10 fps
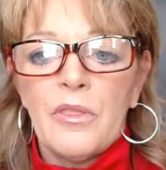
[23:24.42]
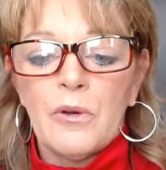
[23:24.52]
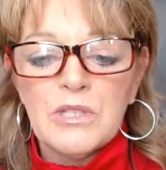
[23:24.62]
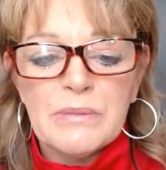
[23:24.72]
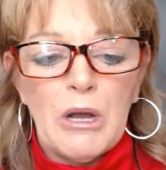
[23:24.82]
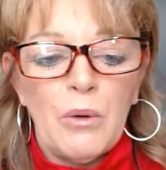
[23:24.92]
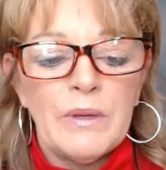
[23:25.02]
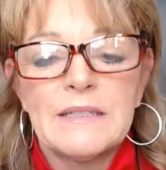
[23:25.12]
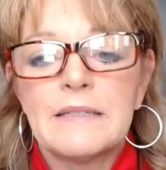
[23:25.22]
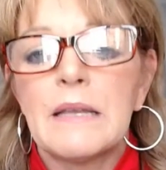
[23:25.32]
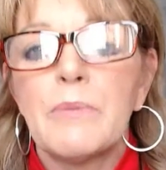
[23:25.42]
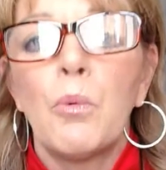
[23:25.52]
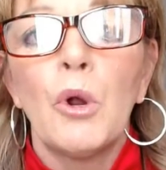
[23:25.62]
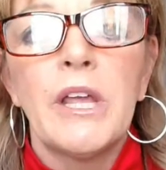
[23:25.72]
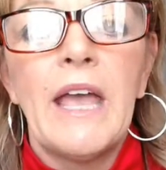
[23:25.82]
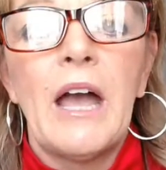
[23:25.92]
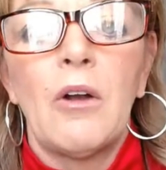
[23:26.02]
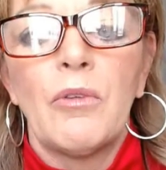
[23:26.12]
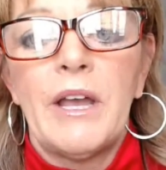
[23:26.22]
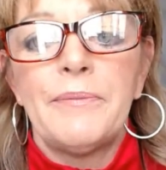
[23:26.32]
those small wins, it's like working
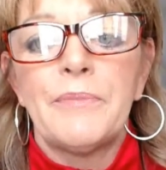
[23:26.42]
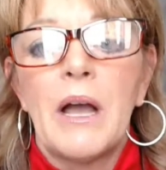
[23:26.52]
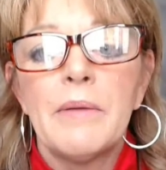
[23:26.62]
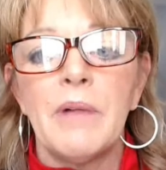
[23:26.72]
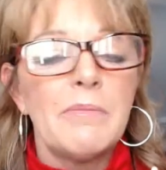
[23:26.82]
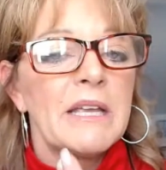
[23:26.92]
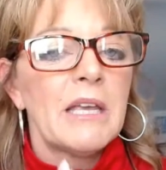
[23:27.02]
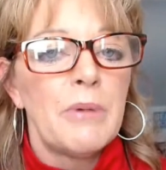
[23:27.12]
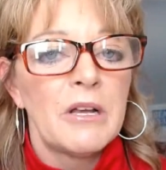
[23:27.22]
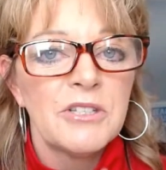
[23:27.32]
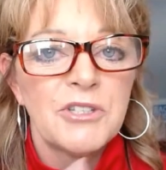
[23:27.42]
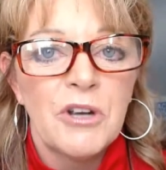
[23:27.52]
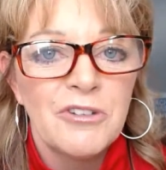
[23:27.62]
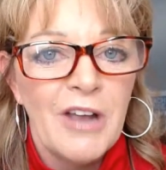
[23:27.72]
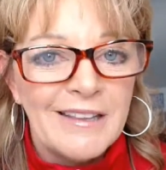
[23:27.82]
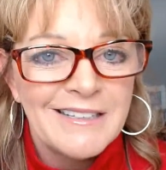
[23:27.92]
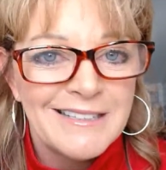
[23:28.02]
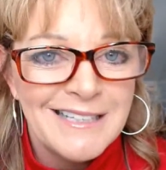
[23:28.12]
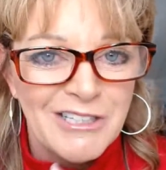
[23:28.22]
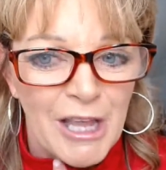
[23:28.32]
out, right? I'm a kickbox instructor. I like to
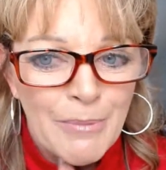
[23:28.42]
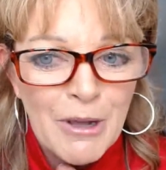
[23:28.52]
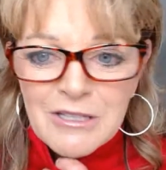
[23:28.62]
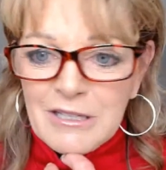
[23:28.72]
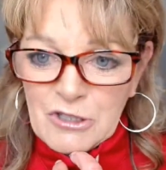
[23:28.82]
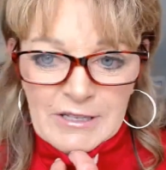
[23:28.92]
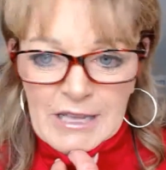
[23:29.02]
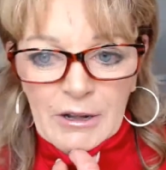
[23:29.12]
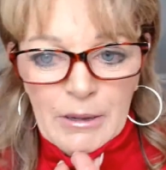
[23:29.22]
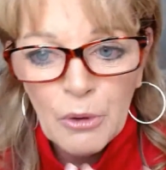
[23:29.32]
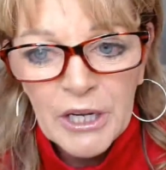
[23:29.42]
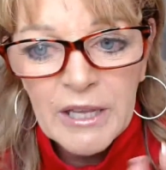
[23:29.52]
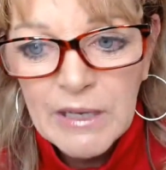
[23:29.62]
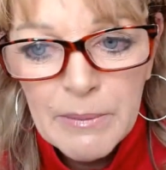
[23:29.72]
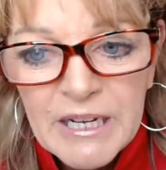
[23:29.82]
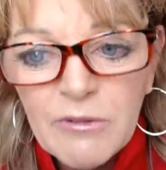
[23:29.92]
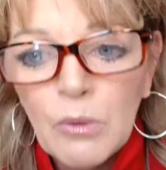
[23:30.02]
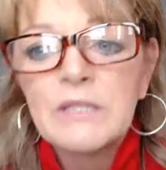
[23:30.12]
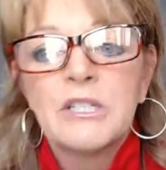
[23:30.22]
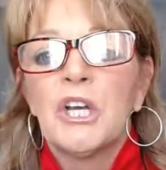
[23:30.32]
teach kickboxing on Saturday morning if anybody ever
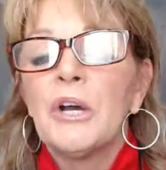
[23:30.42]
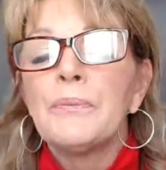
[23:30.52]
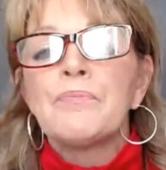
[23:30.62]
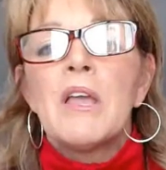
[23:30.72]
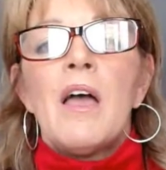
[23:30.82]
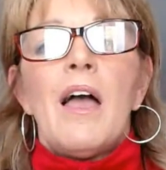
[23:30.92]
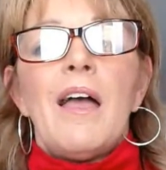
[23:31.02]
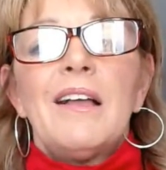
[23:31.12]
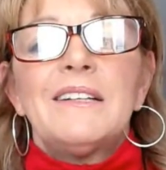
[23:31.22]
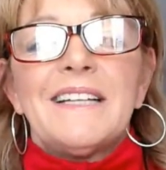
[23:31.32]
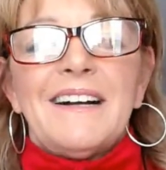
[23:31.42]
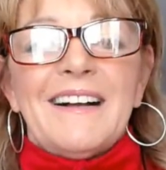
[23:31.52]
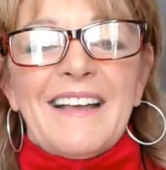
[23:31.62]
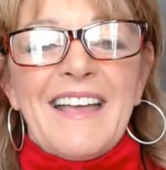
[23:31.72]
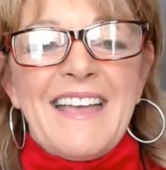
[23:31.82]
wants to go. And so